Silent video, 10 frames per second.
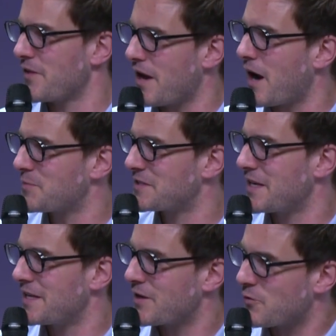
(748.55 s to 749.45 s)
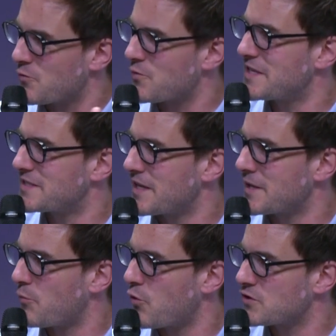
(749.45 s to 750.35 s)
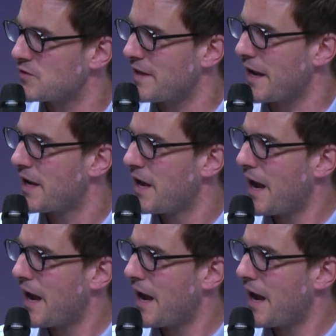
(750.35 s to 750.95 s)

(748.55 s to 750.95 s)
the upskilling or the reskilling portion of that.